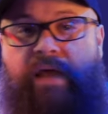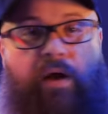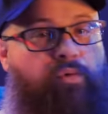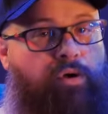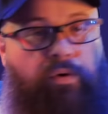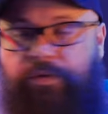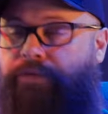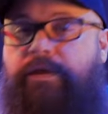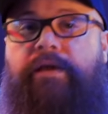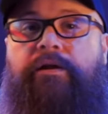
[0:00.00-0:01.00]
that real
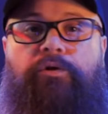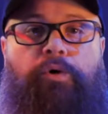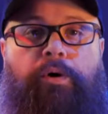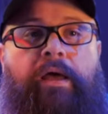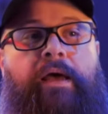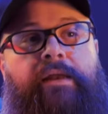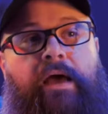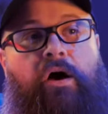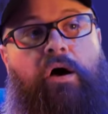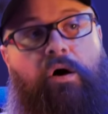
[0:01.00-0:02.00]
theater look.
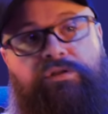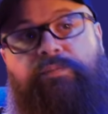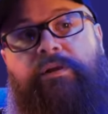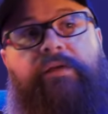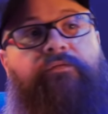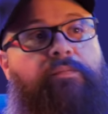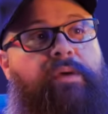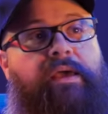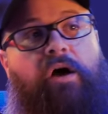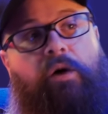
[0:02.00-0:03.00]
Now, ultimately for
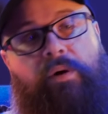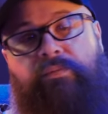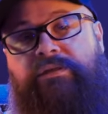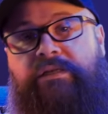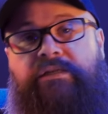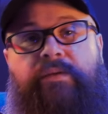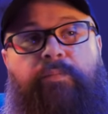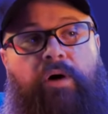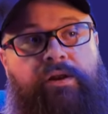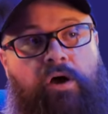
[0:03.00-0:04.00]
me, I went with 16
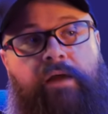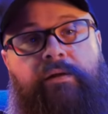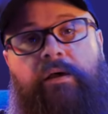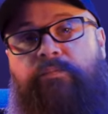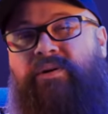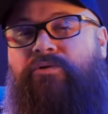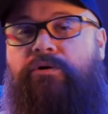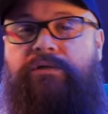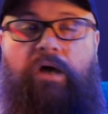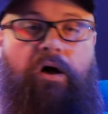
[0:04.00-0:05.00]
by 9
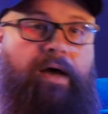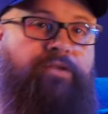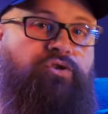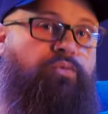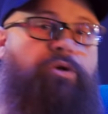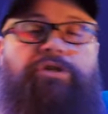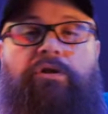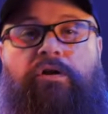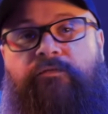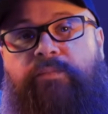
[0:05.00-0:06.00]
because I do watch a
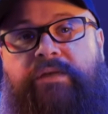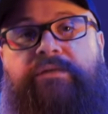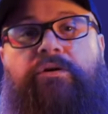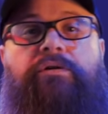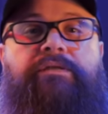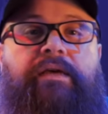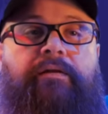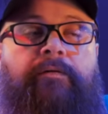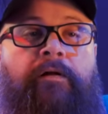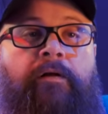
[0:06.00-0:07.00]
lot of mixed content.
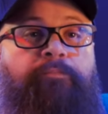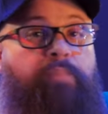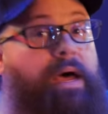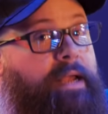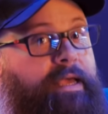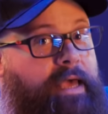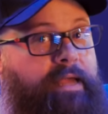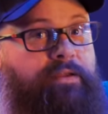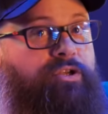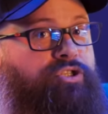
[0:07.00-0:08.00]
But
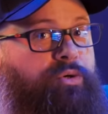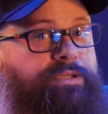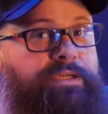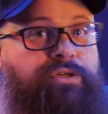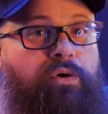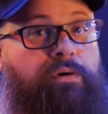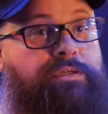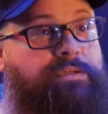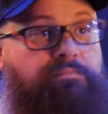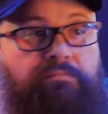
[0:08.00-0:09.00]
again, the choice is yours.